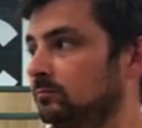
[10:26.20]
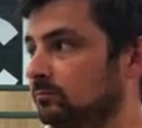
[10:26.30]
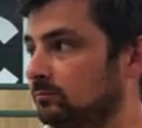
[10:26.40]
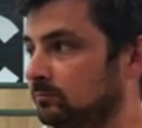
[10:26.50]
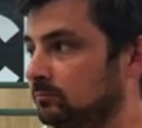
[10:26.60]

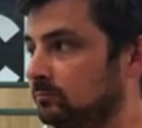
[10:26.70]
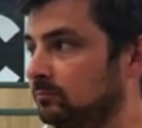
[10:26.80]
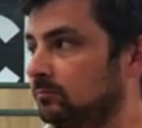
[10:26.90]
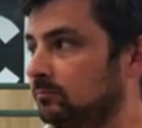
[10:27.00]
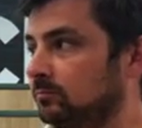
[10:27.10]

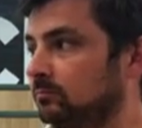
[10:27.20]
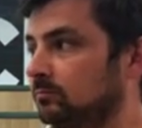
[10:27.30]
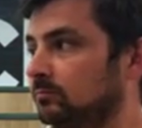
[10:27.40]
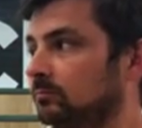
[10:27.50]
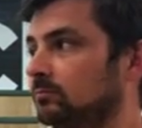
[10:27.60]

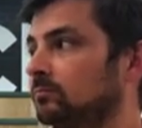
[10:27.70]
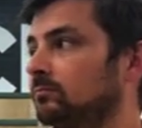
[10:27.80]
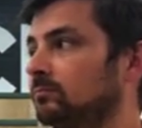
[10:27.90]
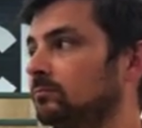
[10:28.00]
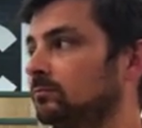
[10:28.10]

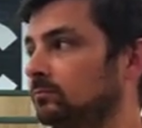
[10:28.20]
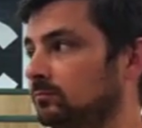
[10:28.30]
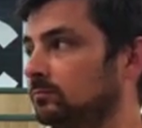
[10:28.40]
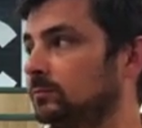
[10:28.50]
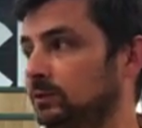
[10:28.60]

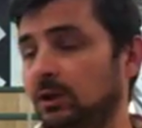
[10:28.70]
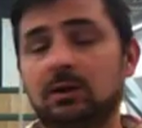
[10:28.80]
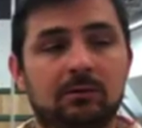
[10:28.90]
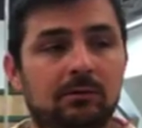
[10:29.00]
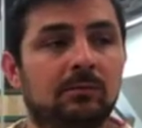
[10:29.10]

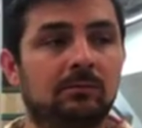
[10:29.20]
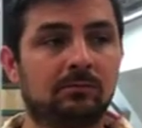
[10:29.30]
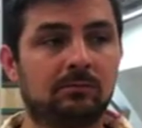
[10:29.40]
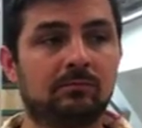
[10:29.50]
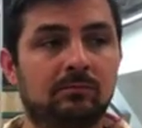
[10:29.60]
(not speaking)